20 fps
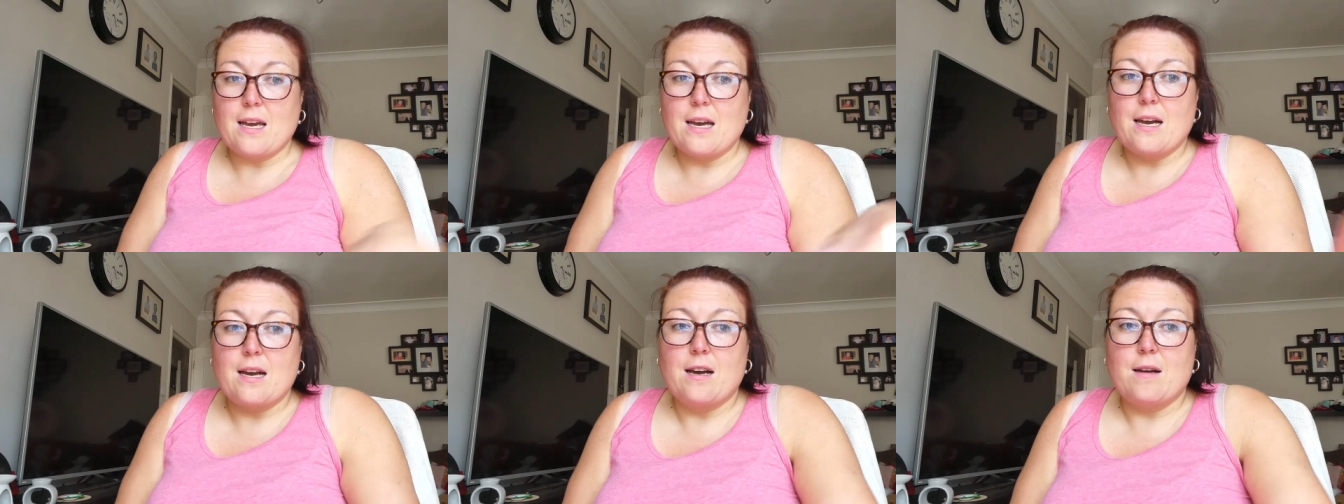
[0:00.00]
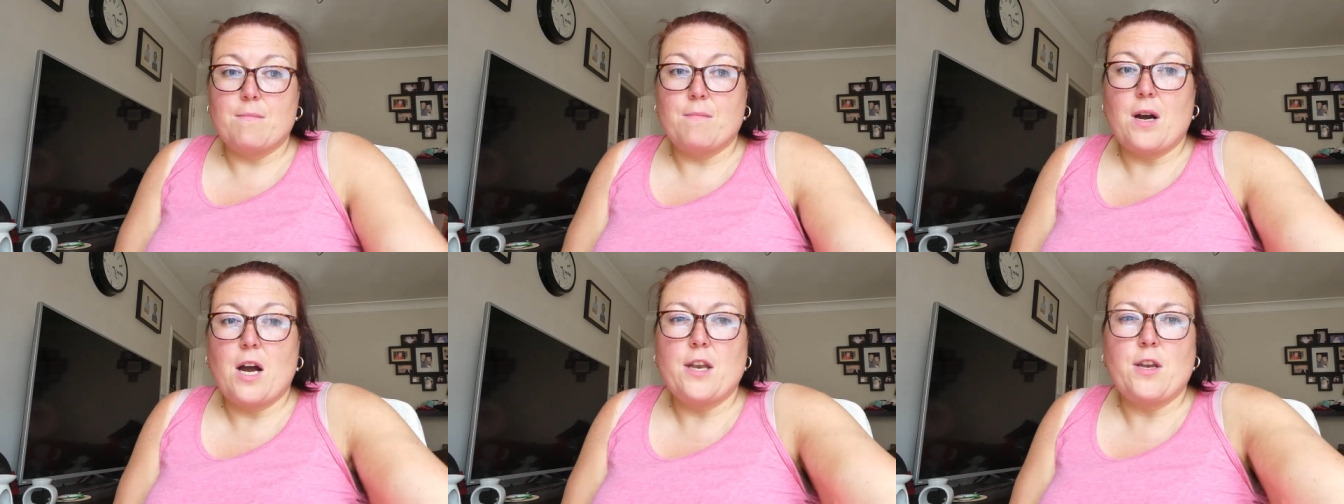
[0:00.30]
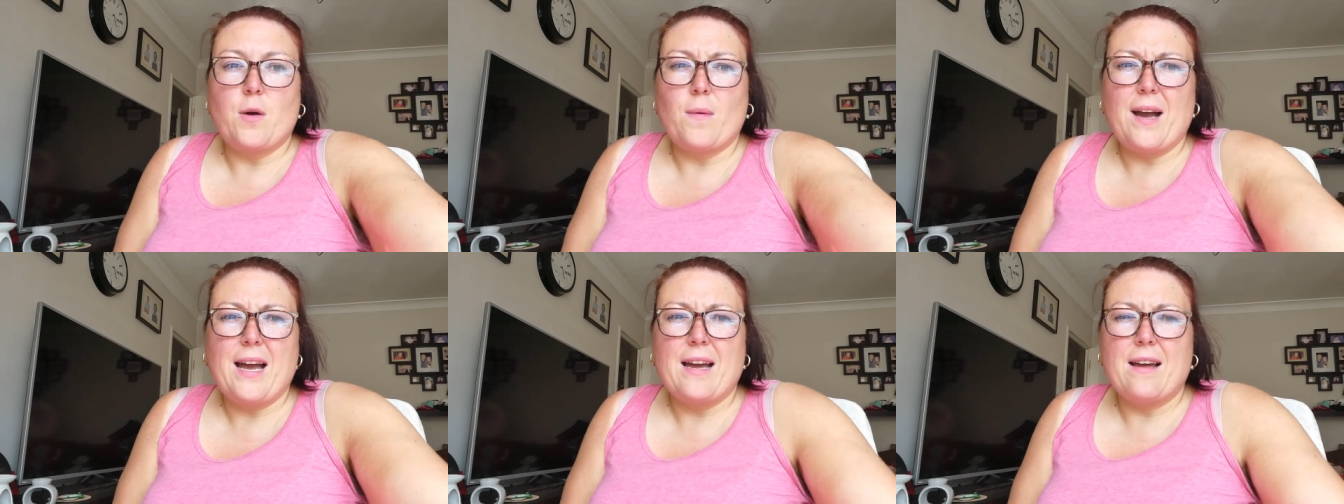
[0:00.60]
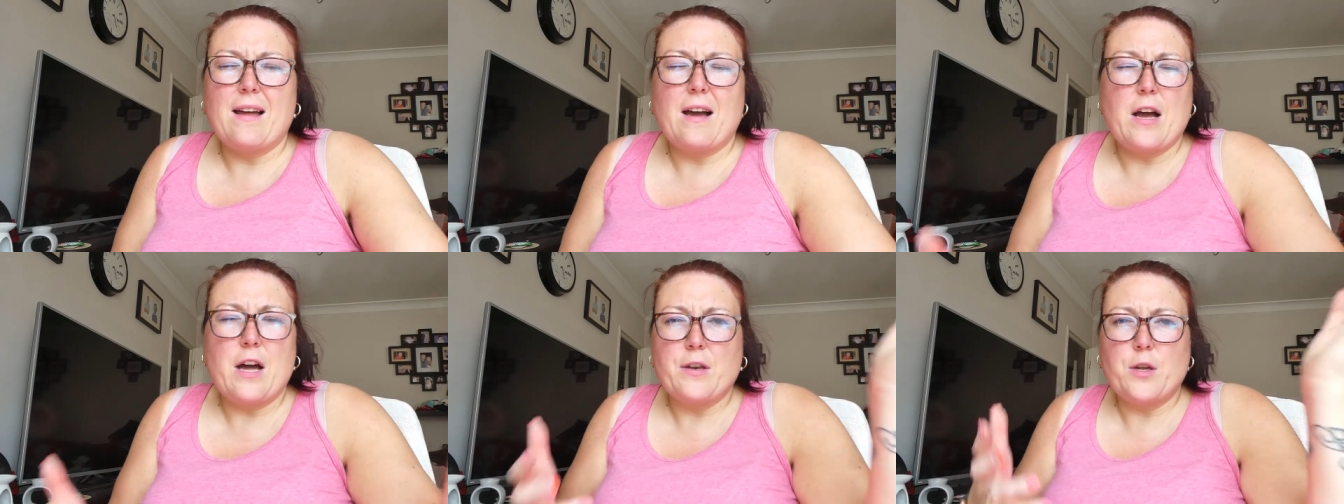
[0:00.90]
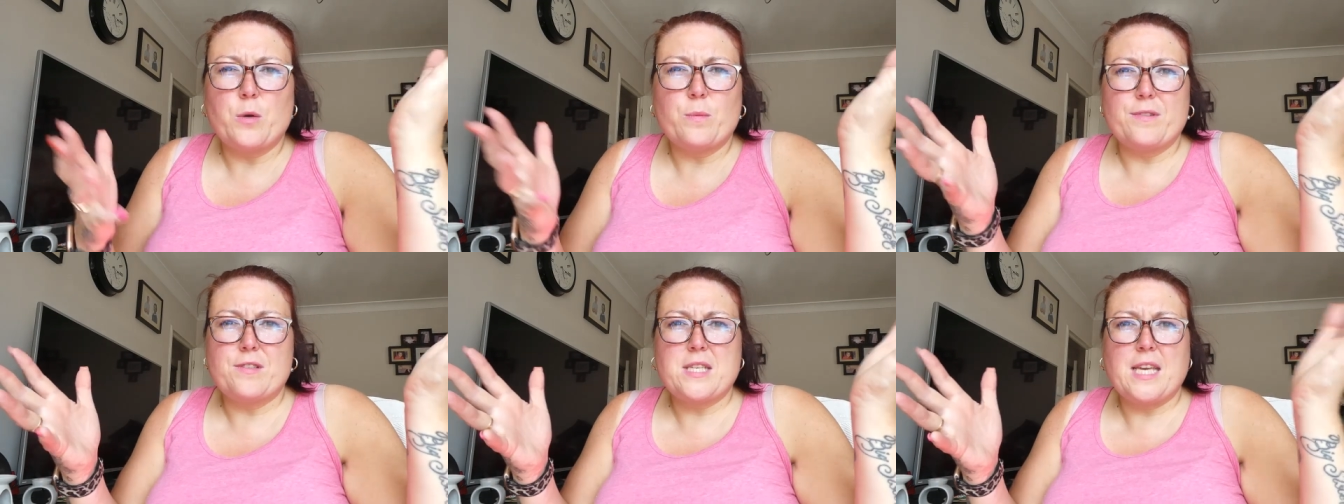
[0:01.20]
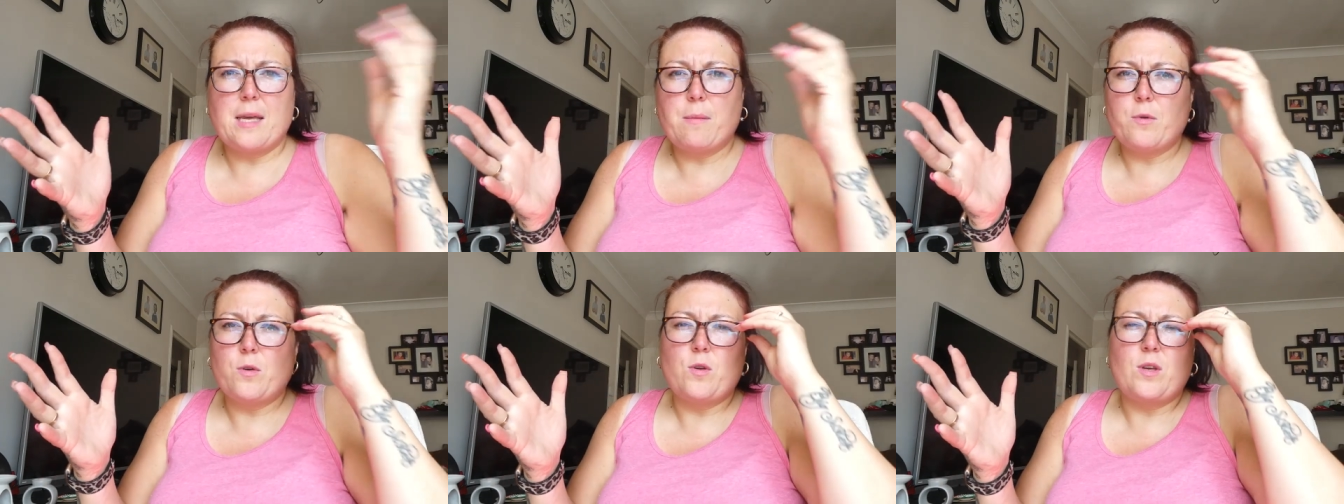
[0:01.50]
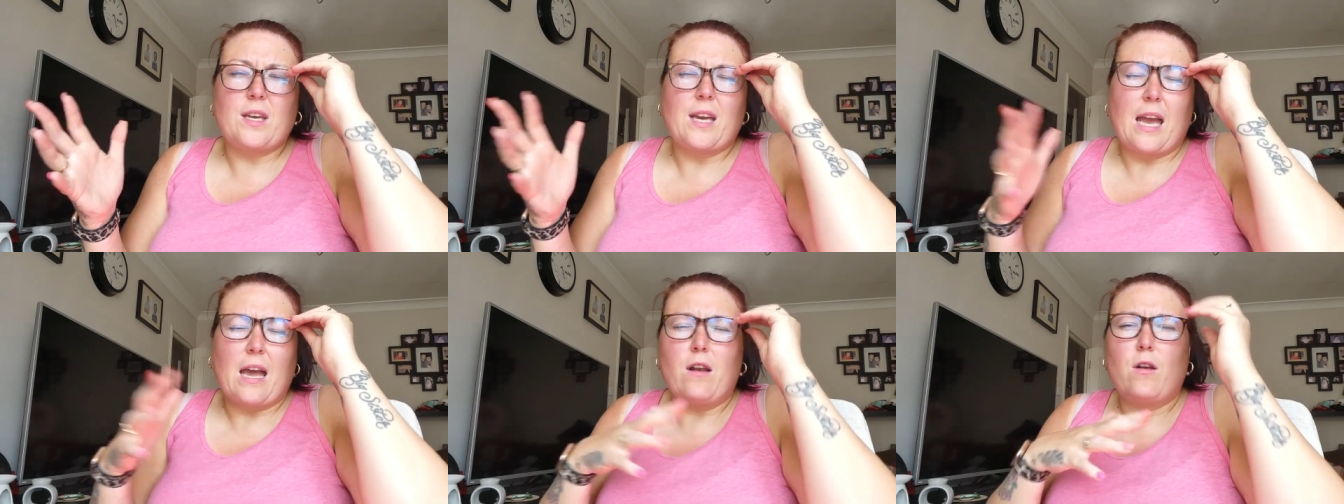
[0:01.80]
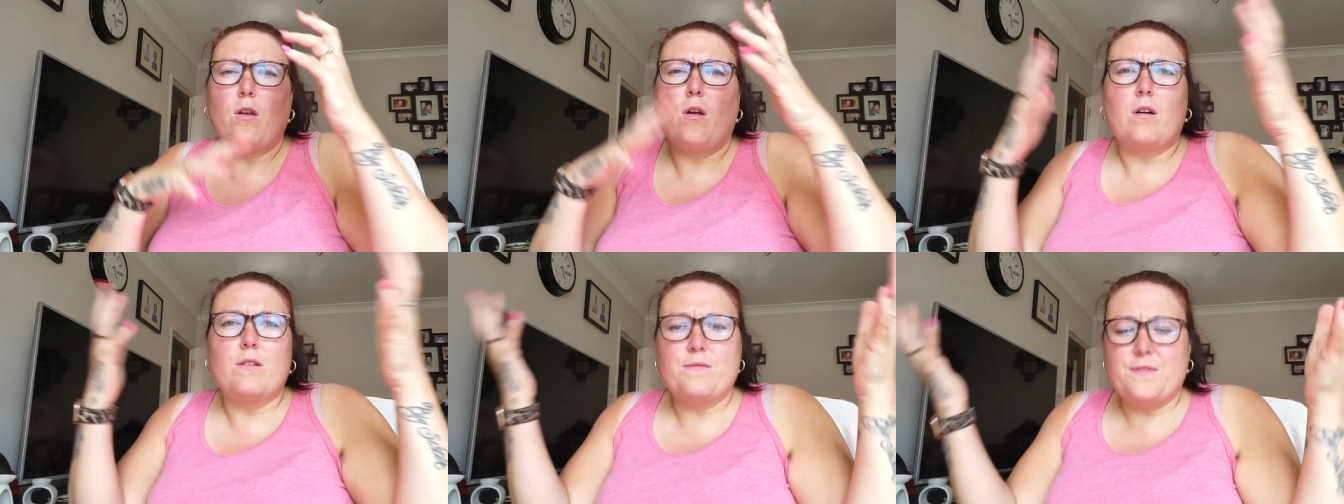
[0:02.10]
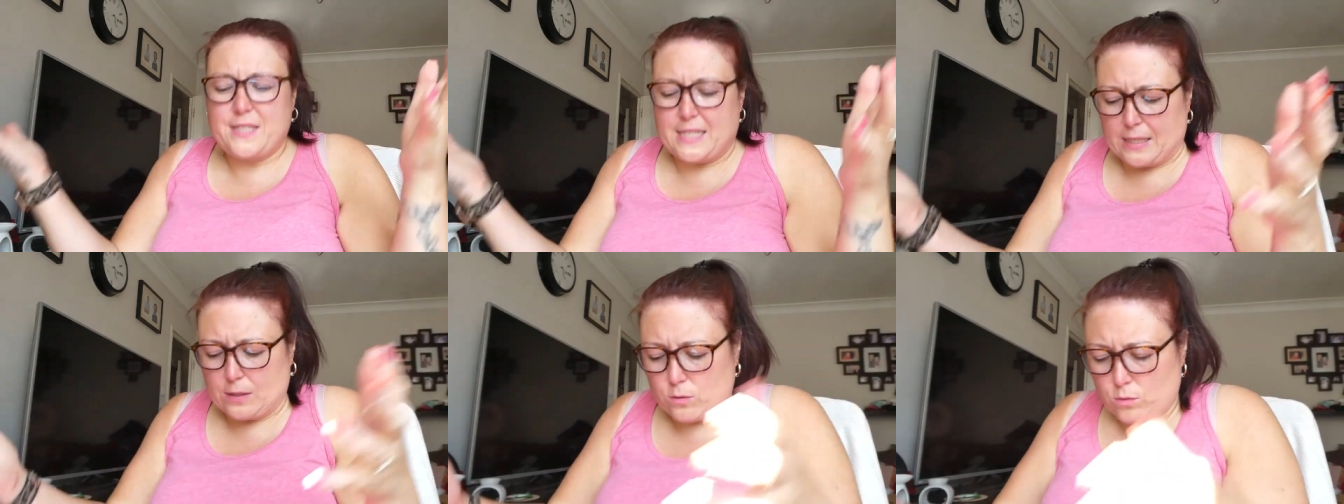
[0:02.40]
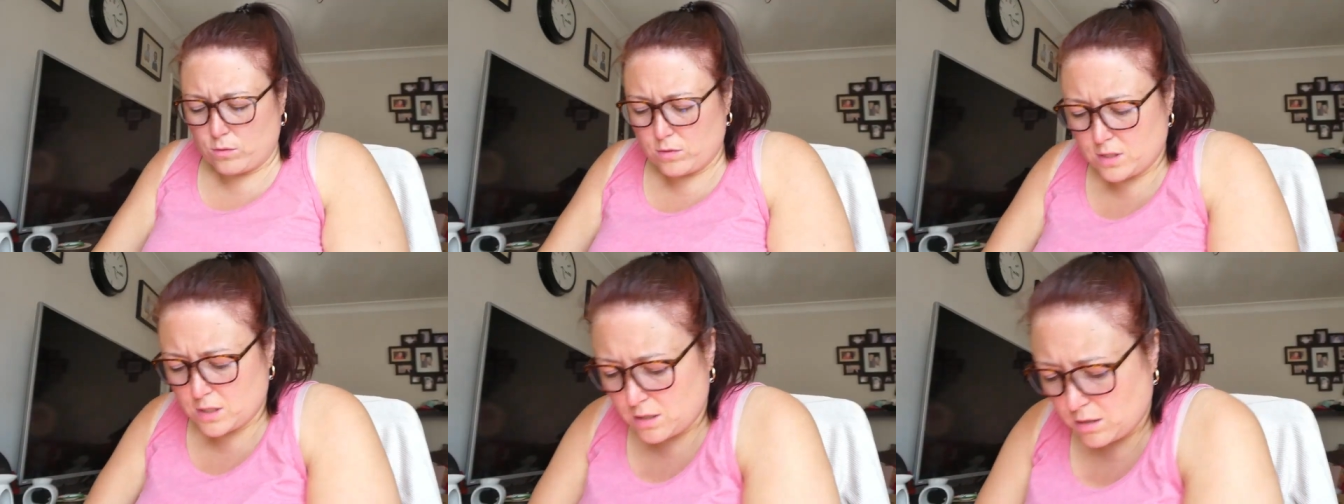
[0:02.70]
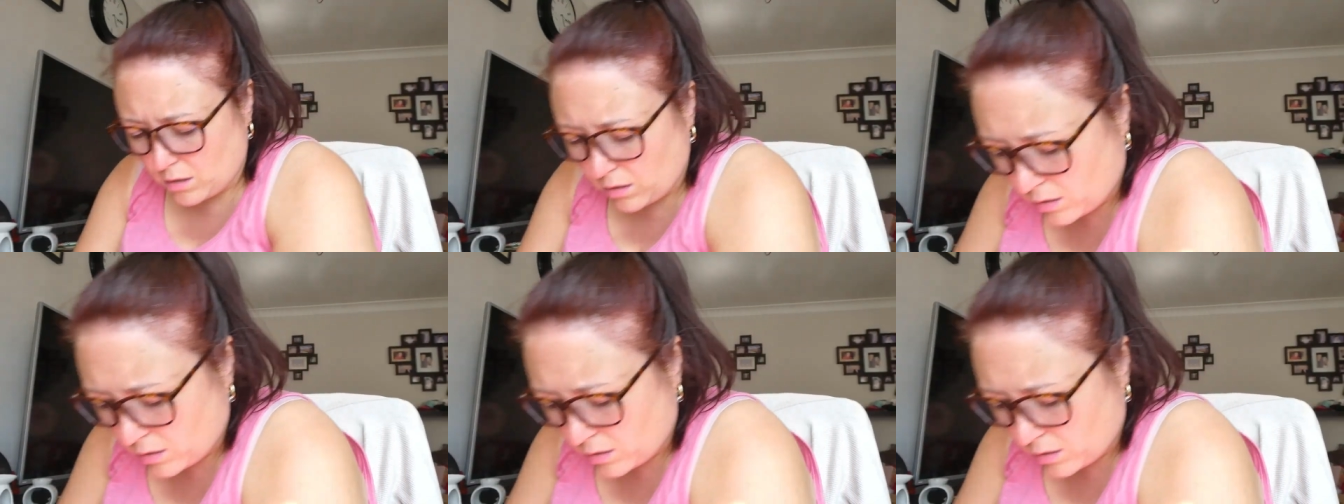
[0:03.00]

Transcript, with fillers: Um, I know I, I, know with Temu you get a lot of deals and a